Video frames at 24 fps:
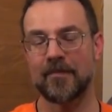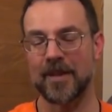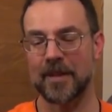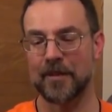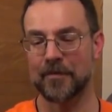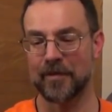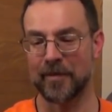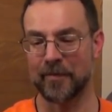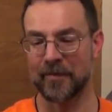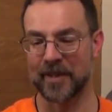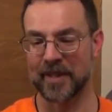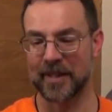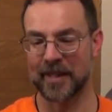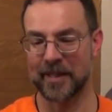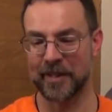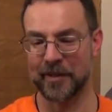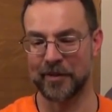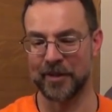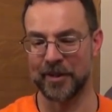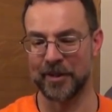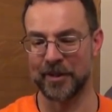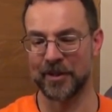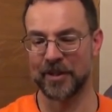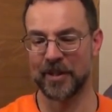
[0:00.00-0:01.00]
from the
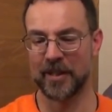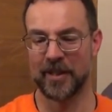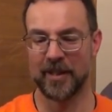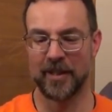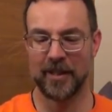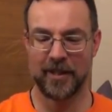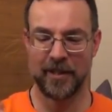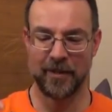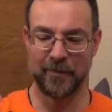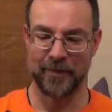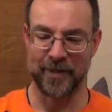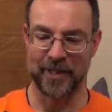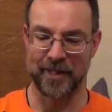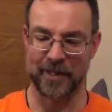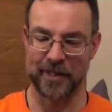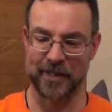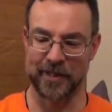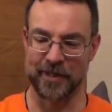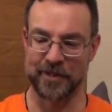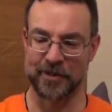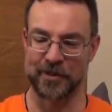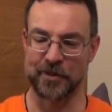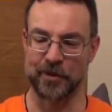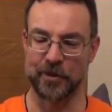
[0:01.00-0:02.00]
cartridge,
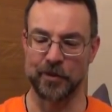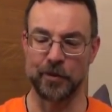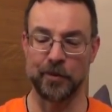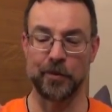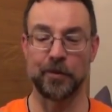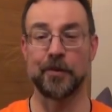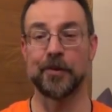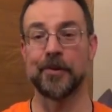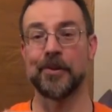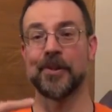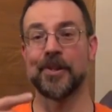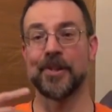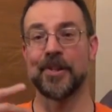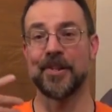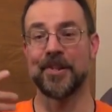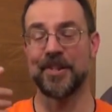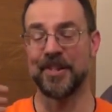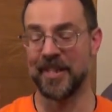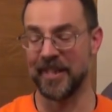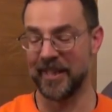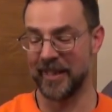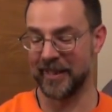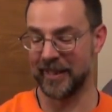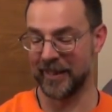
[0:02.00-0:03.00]
because all
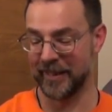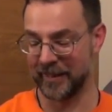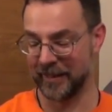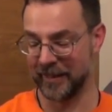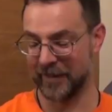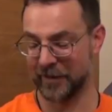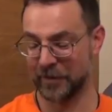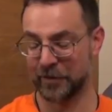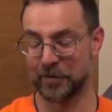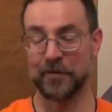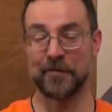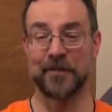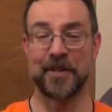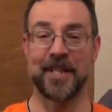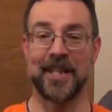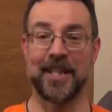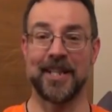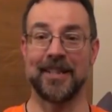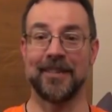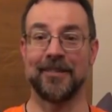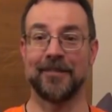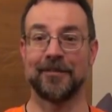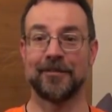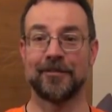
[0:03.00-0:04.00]
the
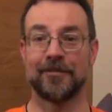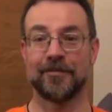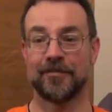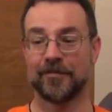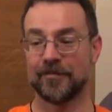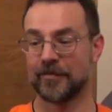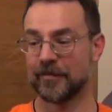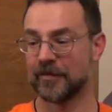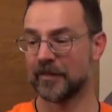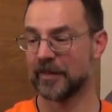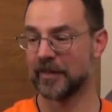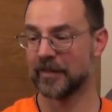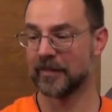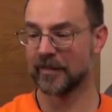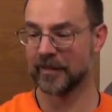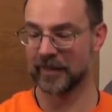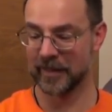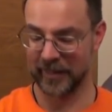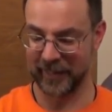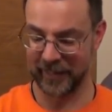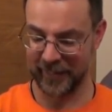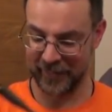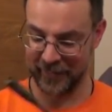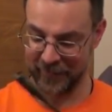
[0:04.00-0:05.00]
Touvenin
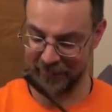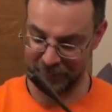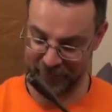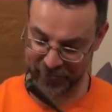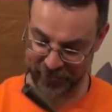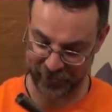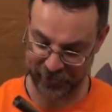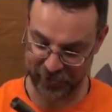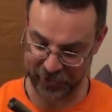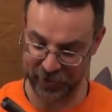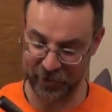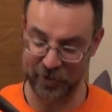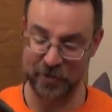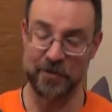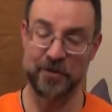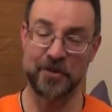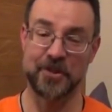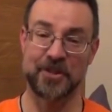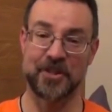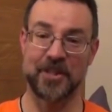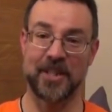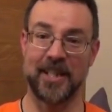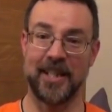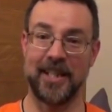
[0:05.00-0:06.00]

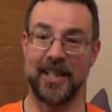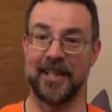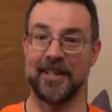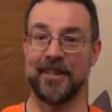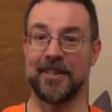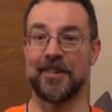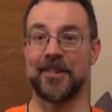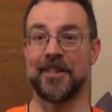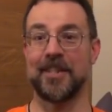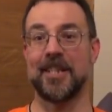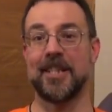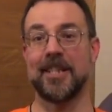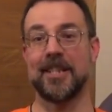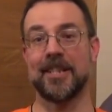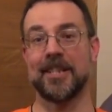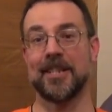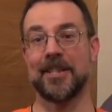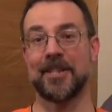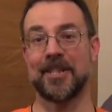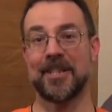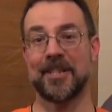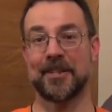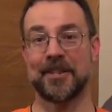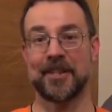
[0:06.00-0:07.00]
Musketoons and the
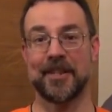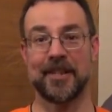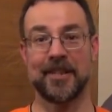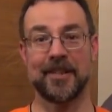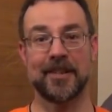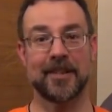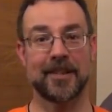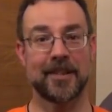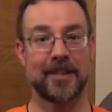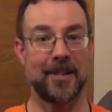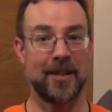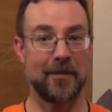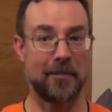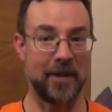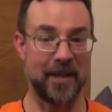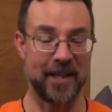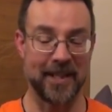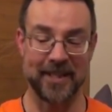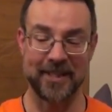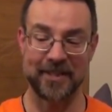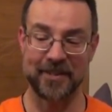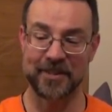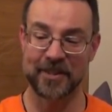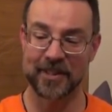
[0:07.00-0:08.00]
Chasseur
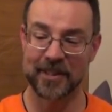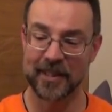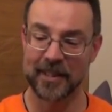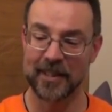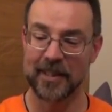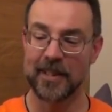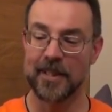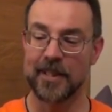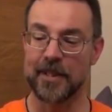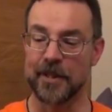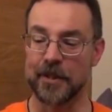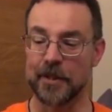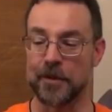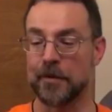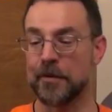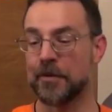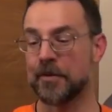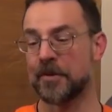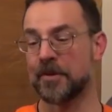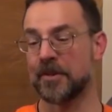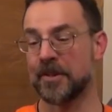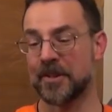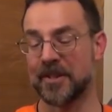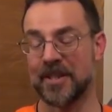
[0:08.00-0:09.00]
carbines
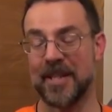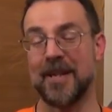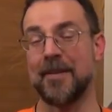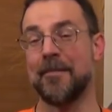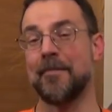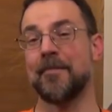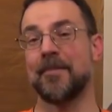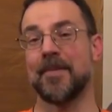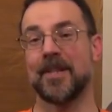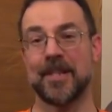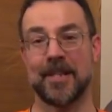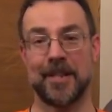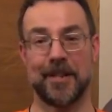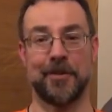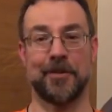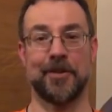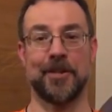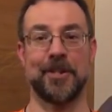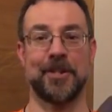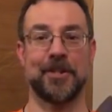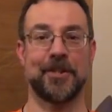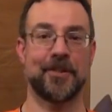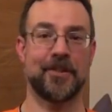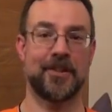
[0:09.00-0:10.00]
used the same
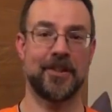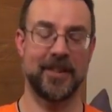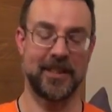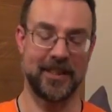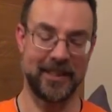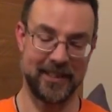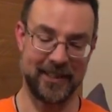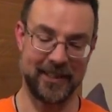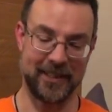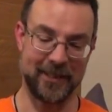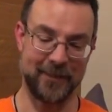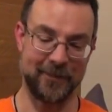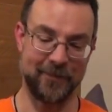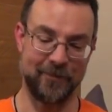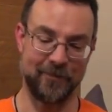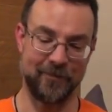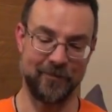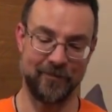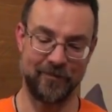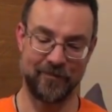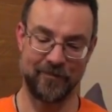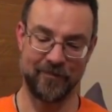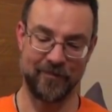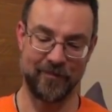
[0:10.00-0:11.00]
cartridge.
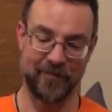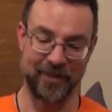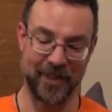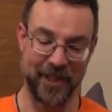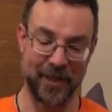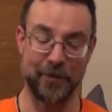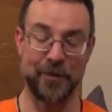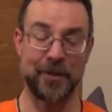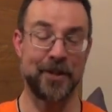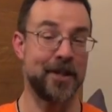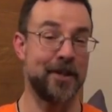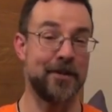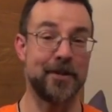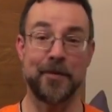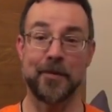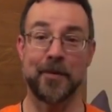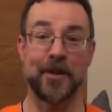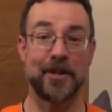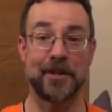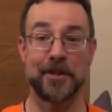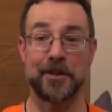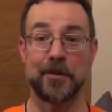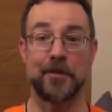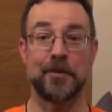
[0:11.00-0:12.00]
They were the only
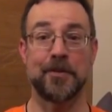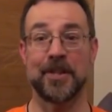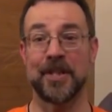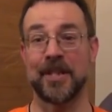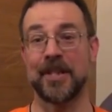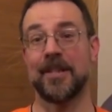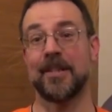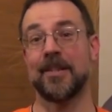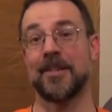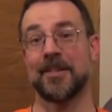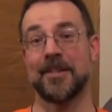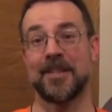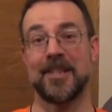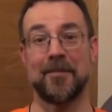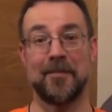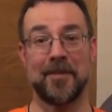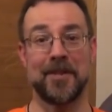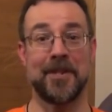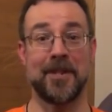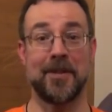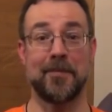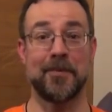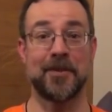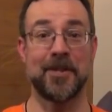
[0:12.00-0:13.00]
ones using the
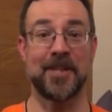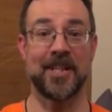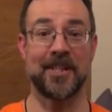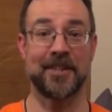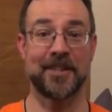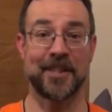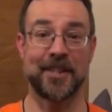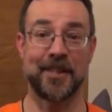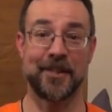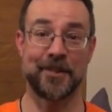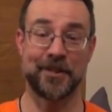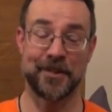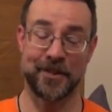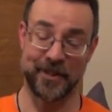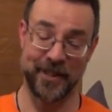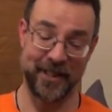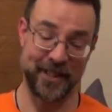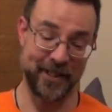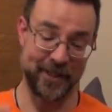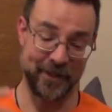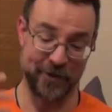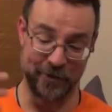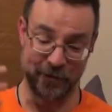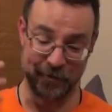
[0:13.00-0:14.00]
Tamisier projectile, so
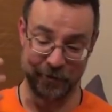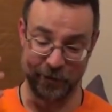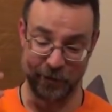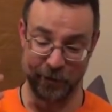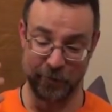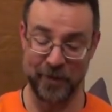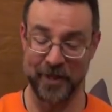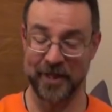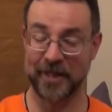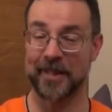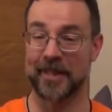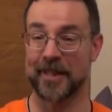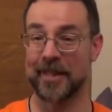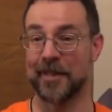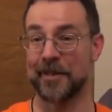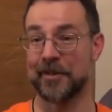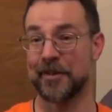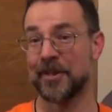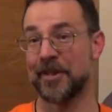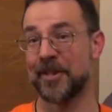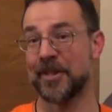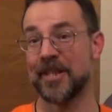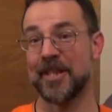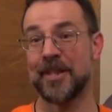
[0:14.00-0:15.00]
they got one
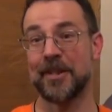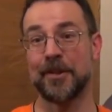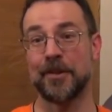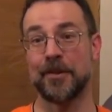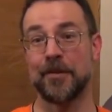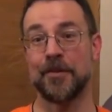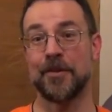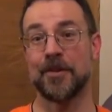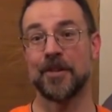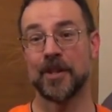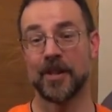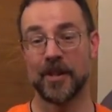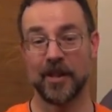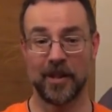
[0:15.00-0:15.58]
cartridge issued